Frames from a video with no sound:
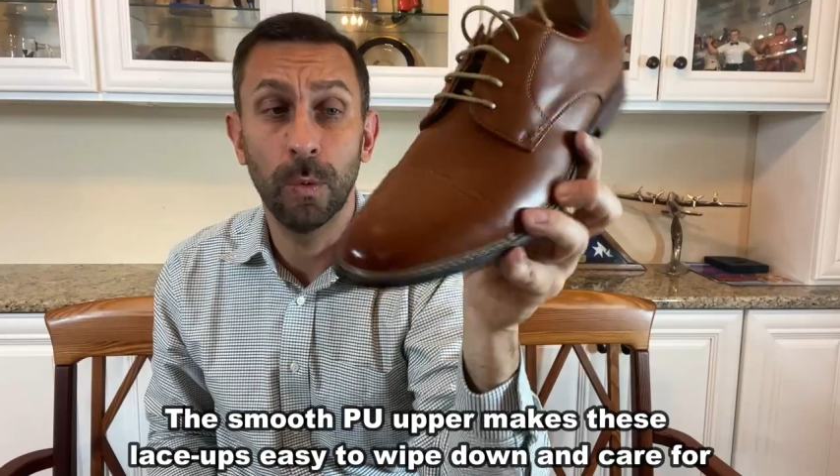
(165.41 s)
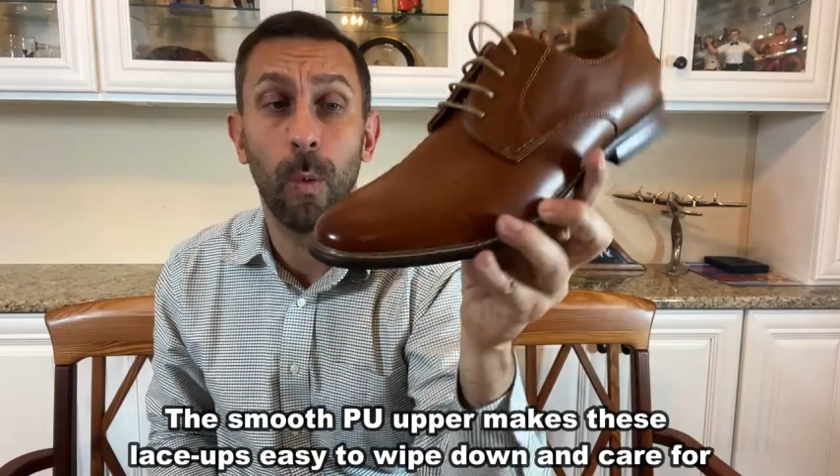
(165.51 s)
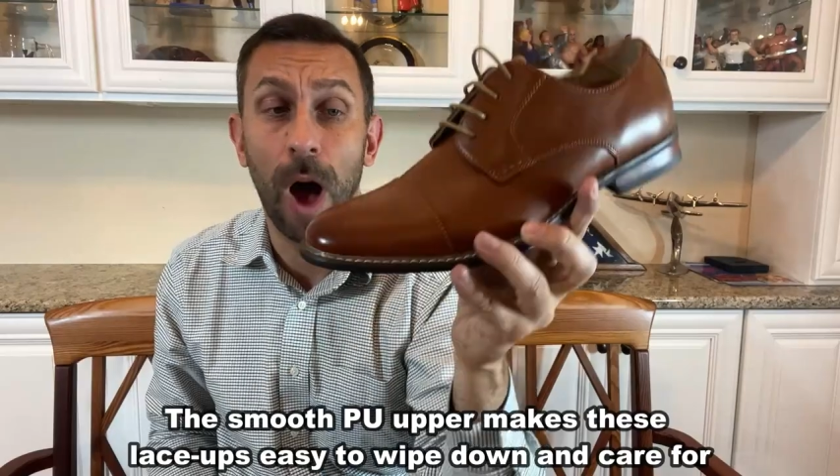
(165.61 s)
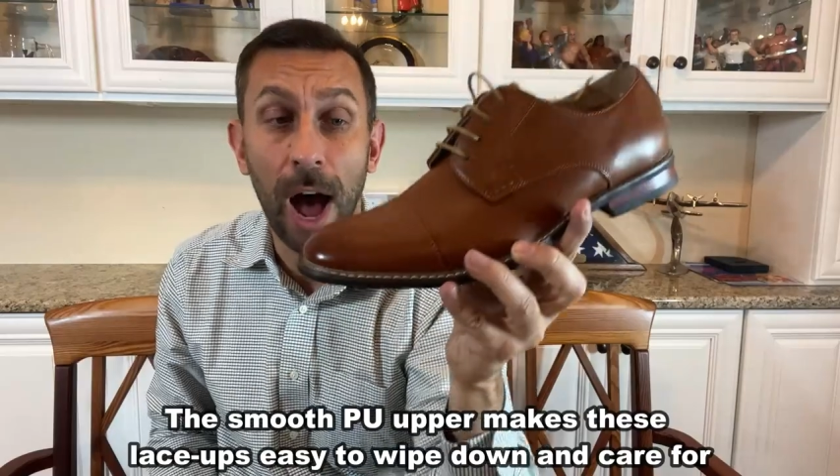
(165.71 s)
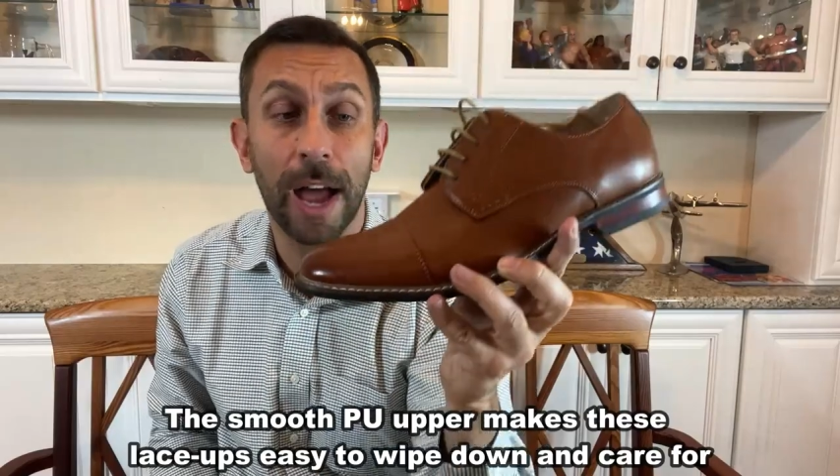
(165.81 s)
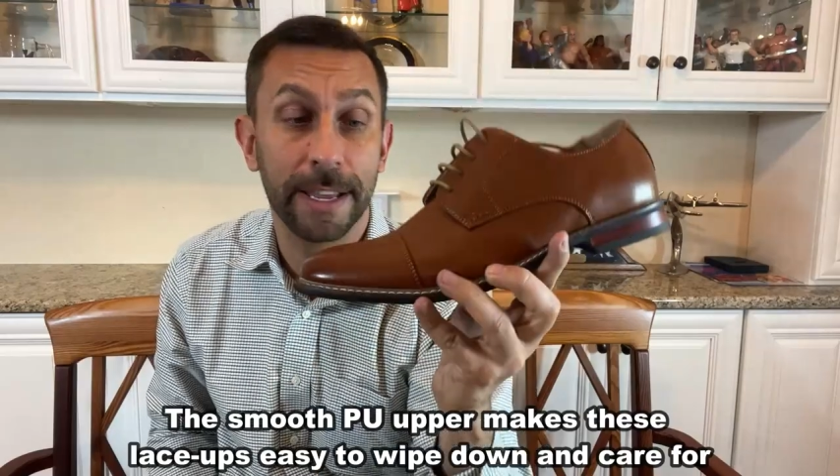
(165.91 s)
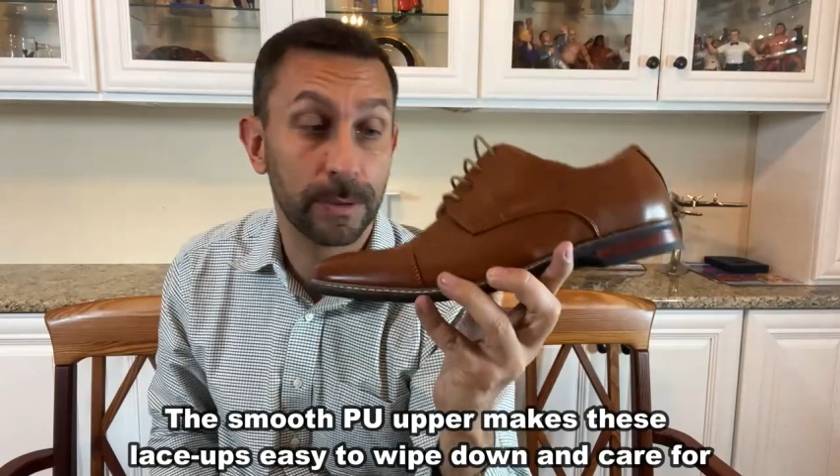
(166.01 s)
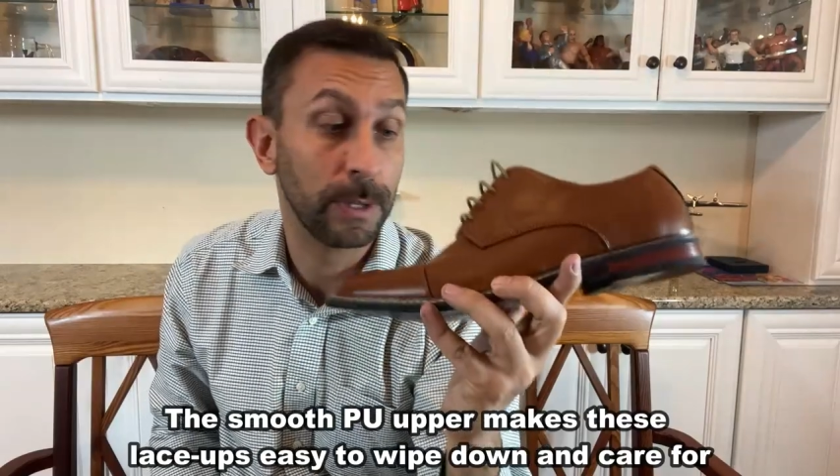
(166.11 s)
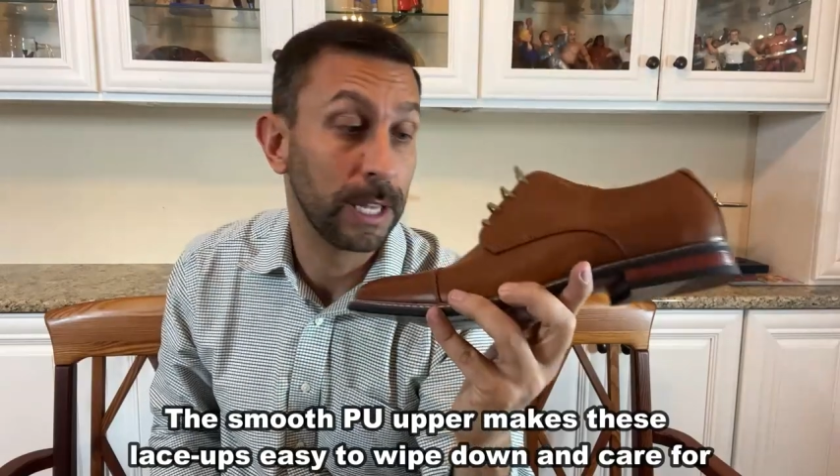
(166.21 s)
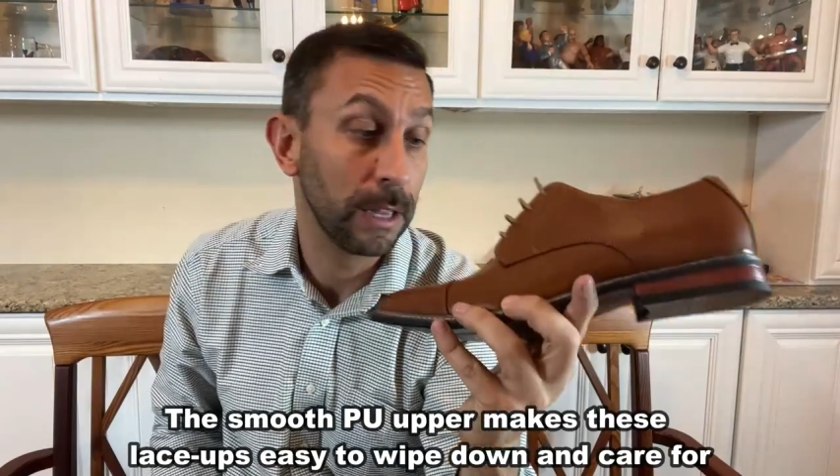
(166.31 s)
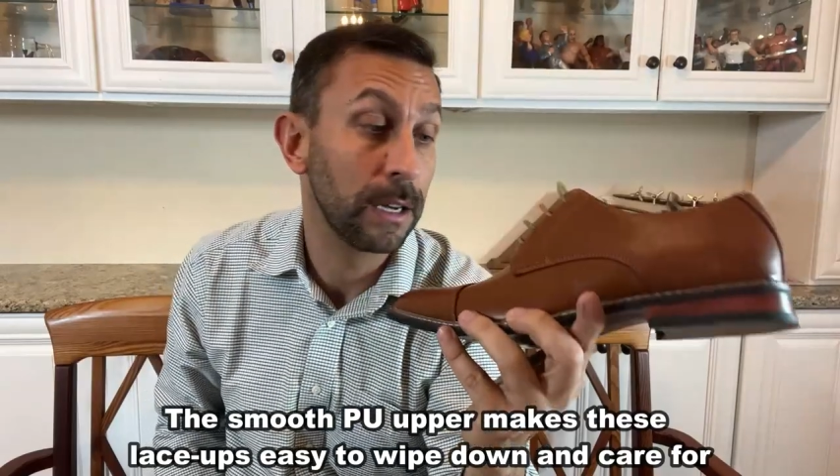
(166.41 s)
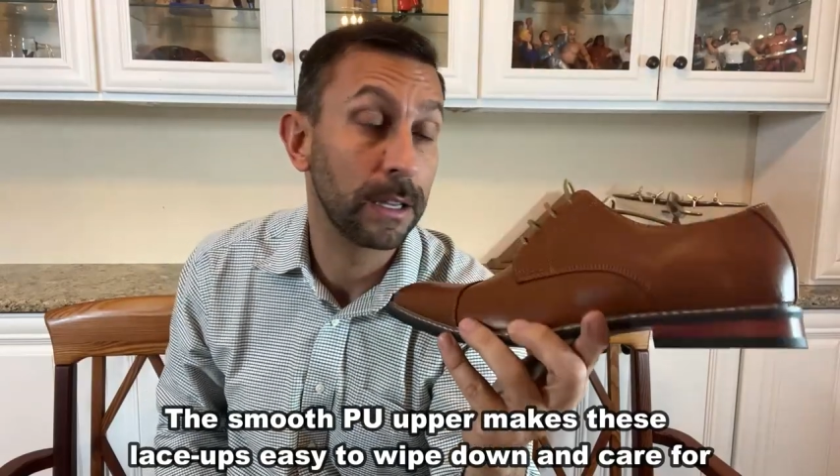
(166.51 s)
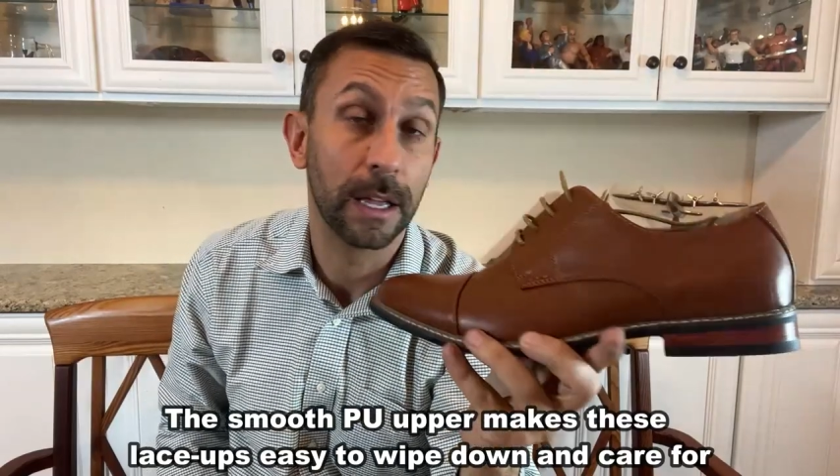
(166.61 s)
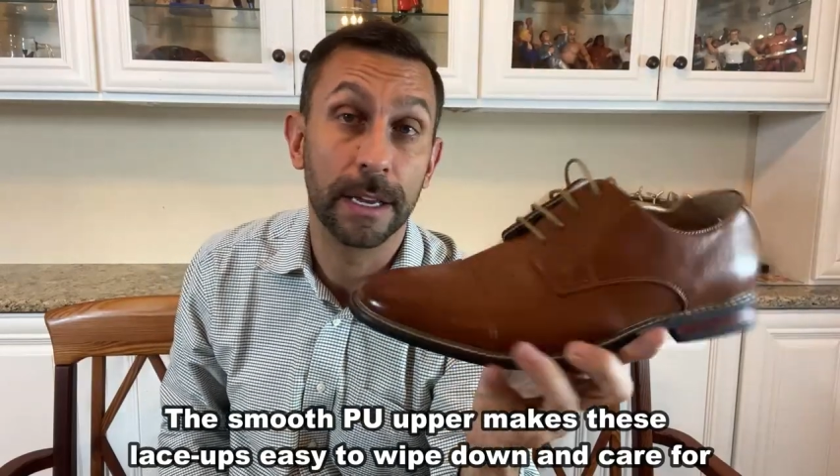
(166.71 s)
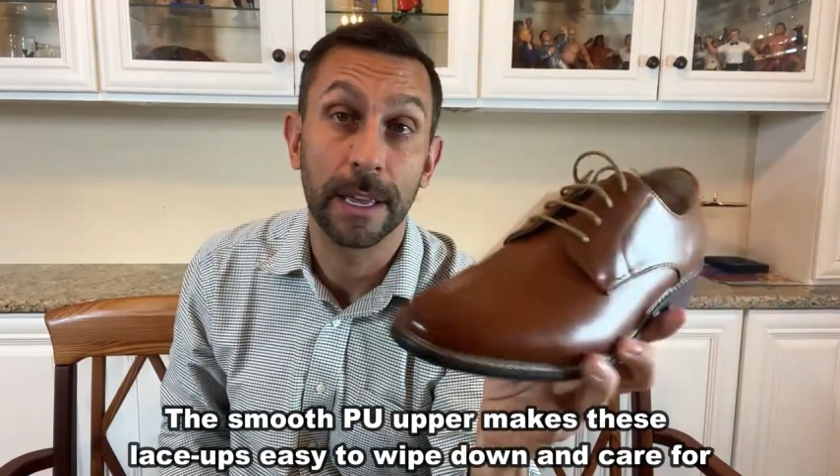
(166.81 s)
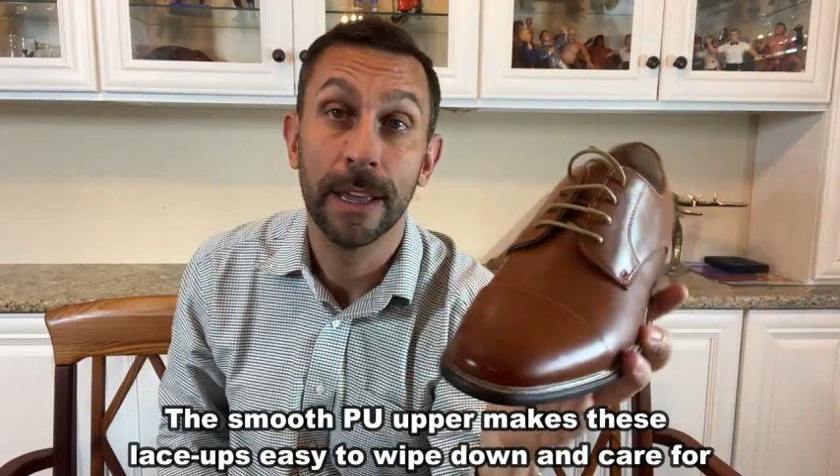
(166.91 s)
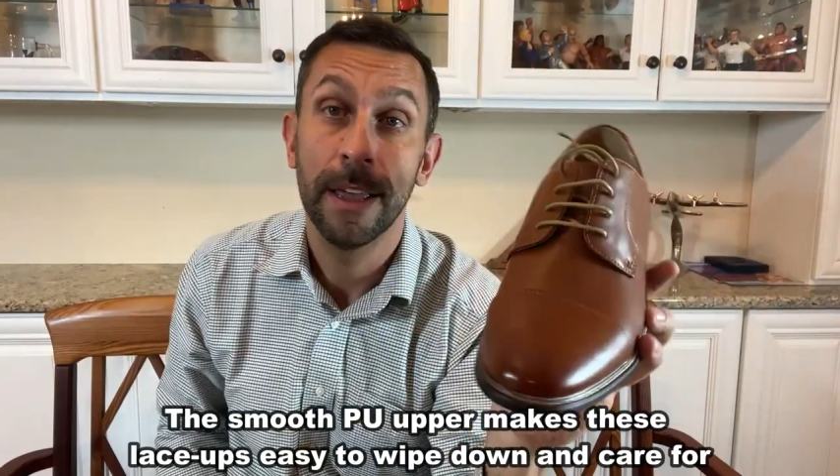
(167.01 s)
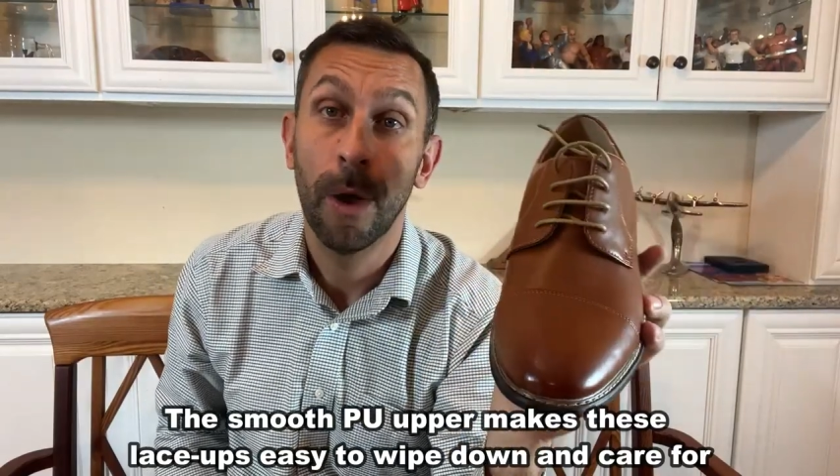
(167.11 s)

Y is what they look like.